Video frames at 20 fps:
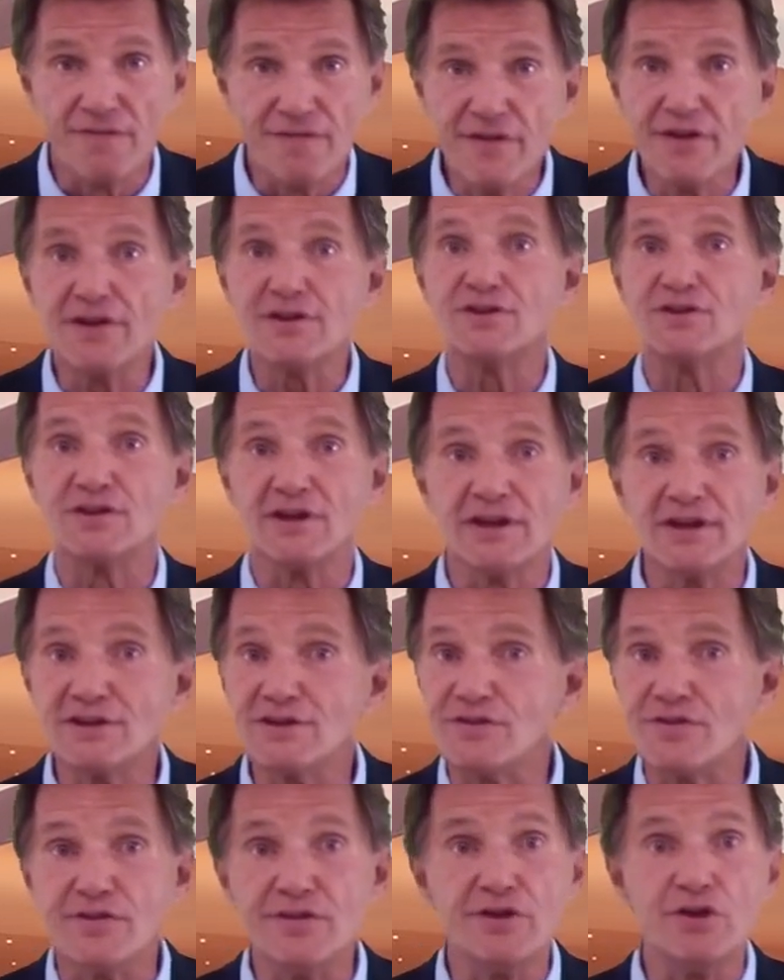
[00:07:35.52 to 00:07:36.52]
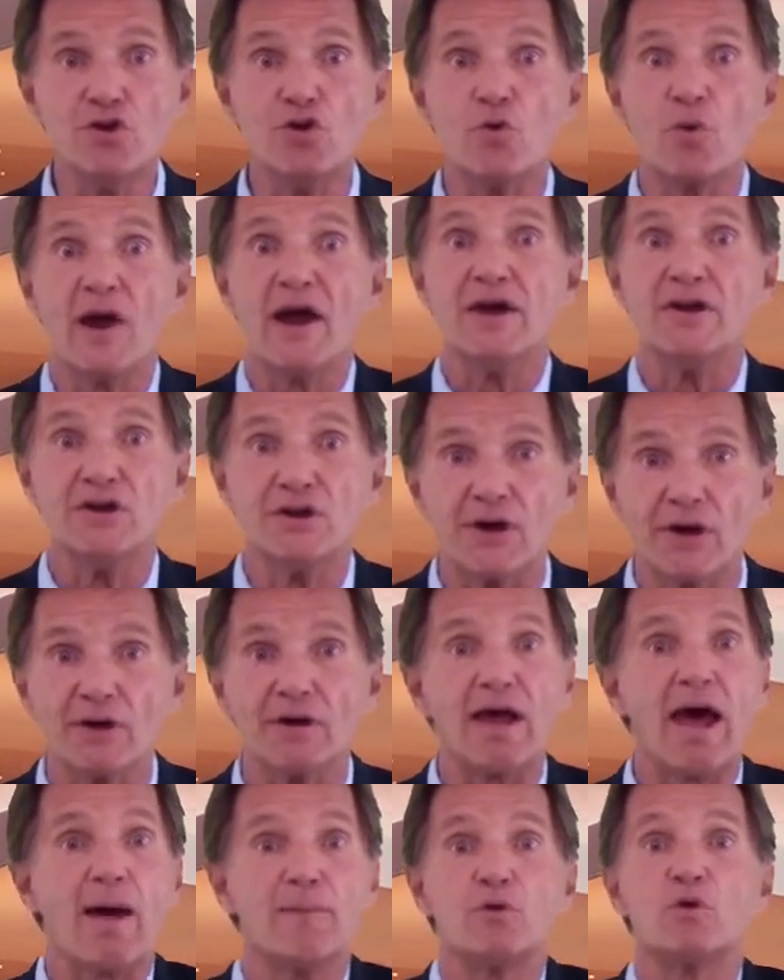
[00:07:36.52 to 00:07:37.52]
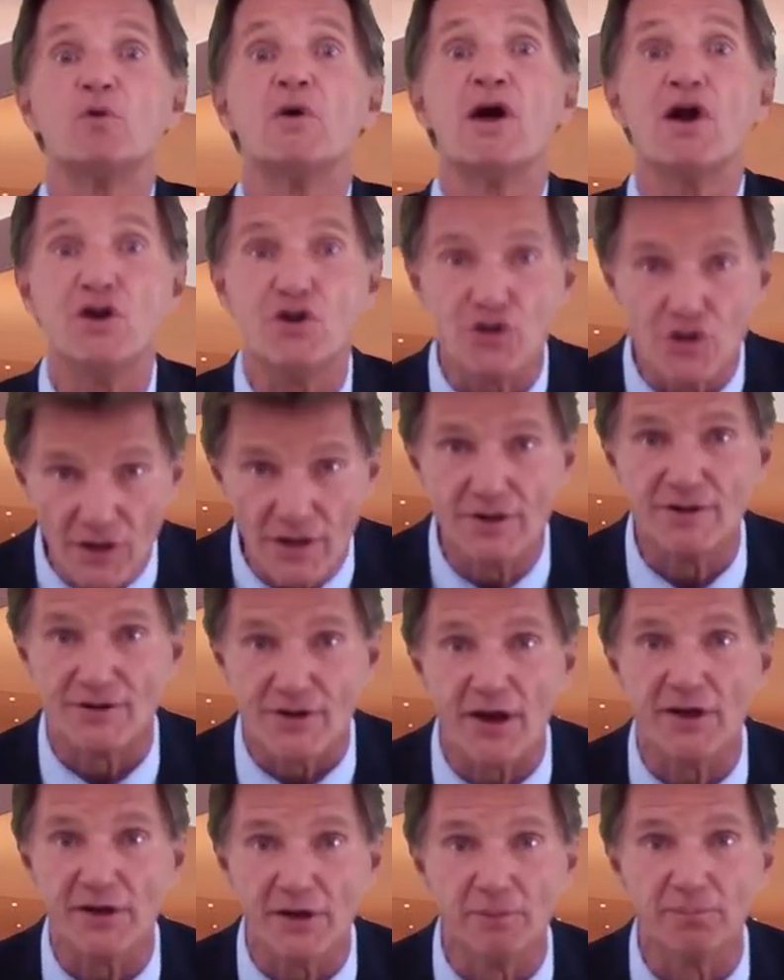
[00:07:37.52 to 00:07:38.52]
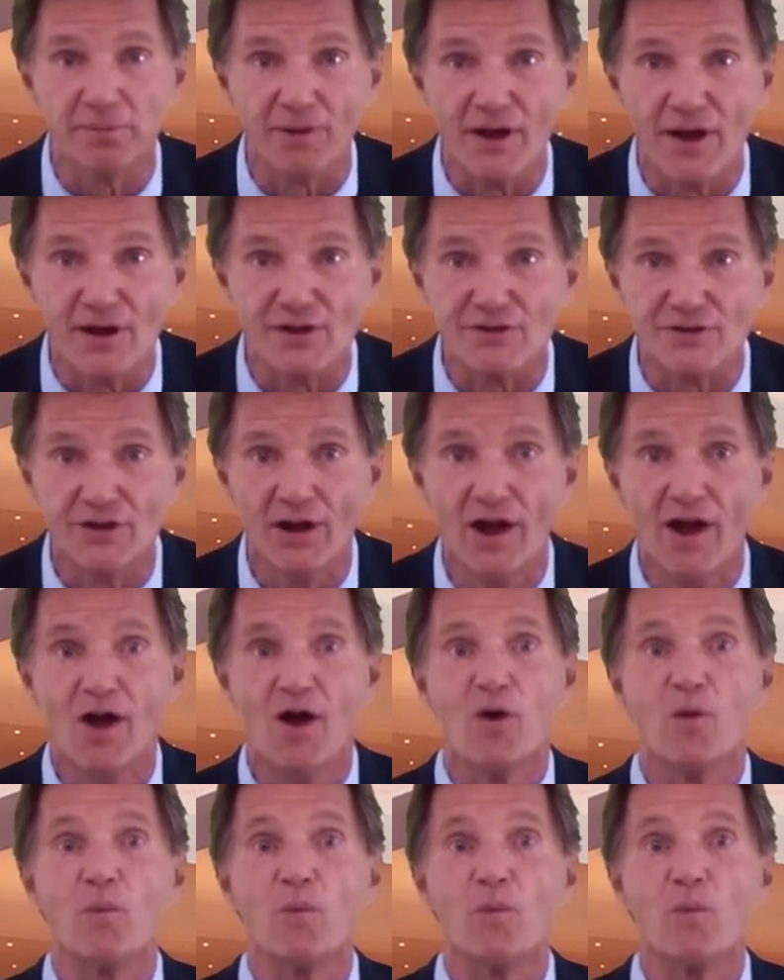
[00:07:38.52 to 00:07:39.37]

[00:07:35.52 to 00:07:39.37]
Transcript: This is the great collaboration taking place